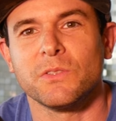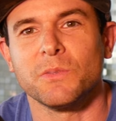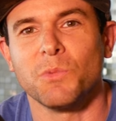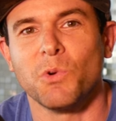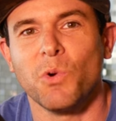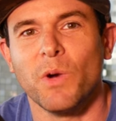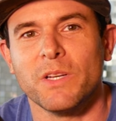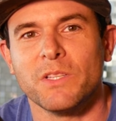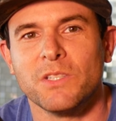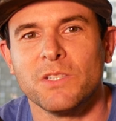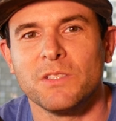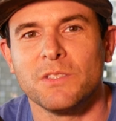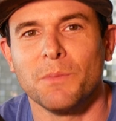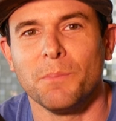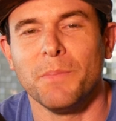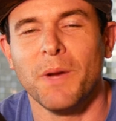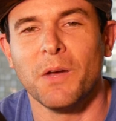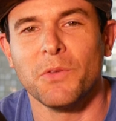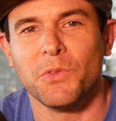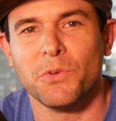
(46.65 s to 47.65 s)
some questions
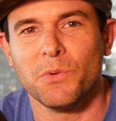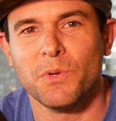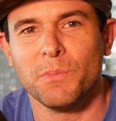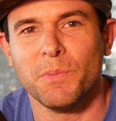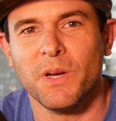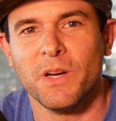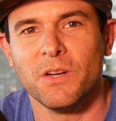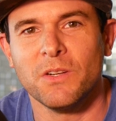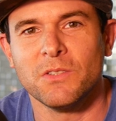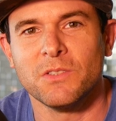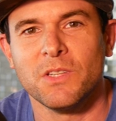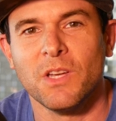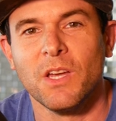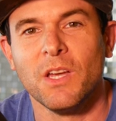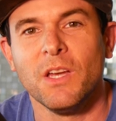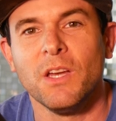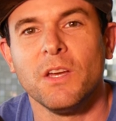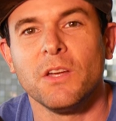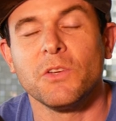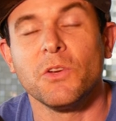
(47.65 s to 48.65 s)
about the repairs,
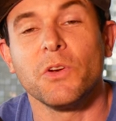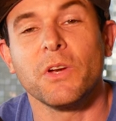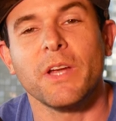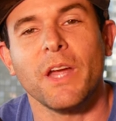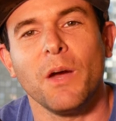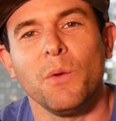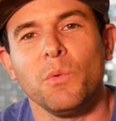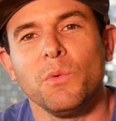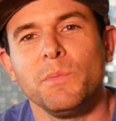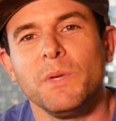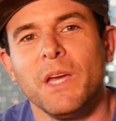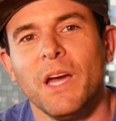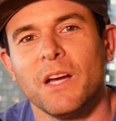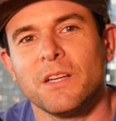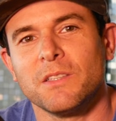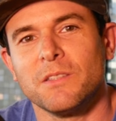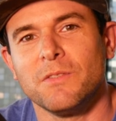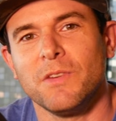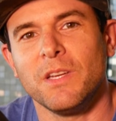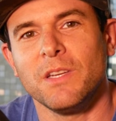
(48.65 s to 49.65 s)
your account will be
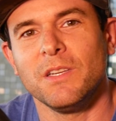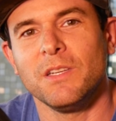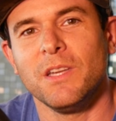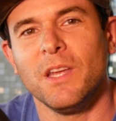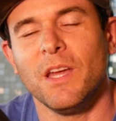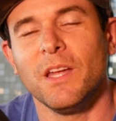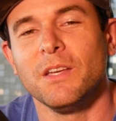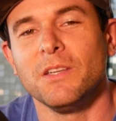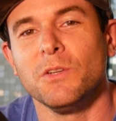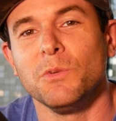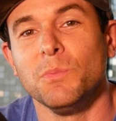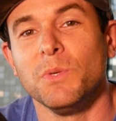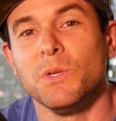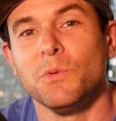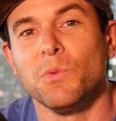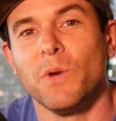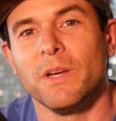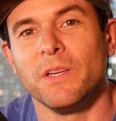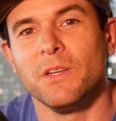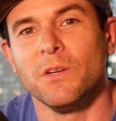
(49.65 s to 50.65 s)
activated and you'll be
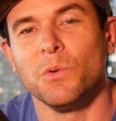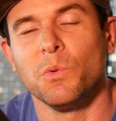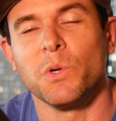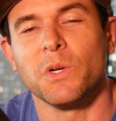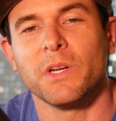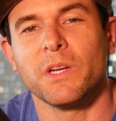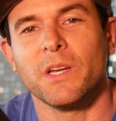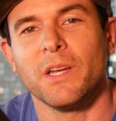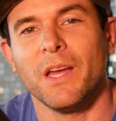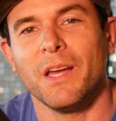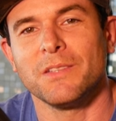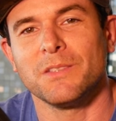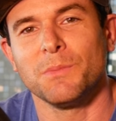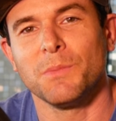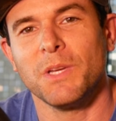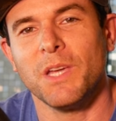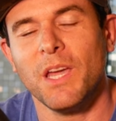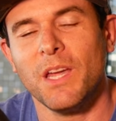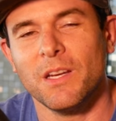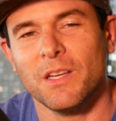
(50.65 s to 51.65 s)
ready to work as a
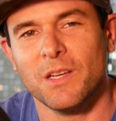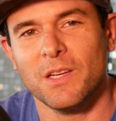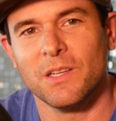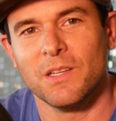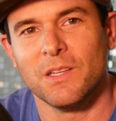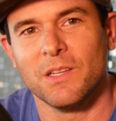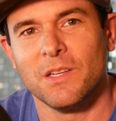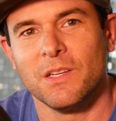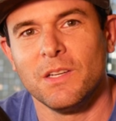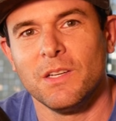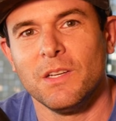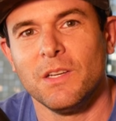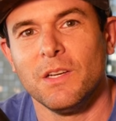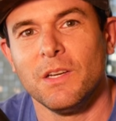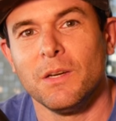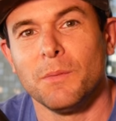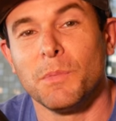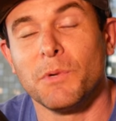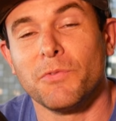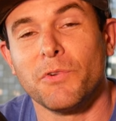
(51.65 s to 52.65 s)
mechanic.
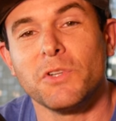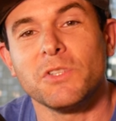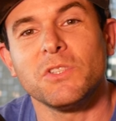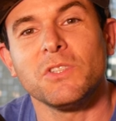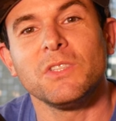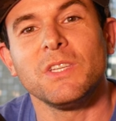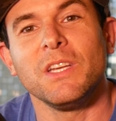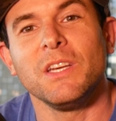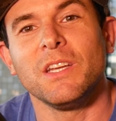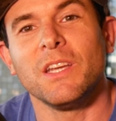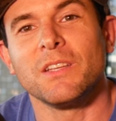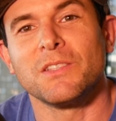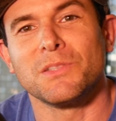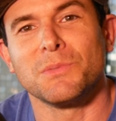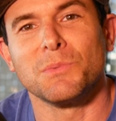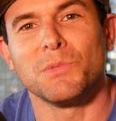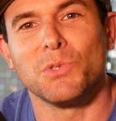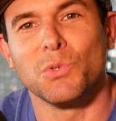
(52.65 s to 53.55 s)
But first you'll need to get some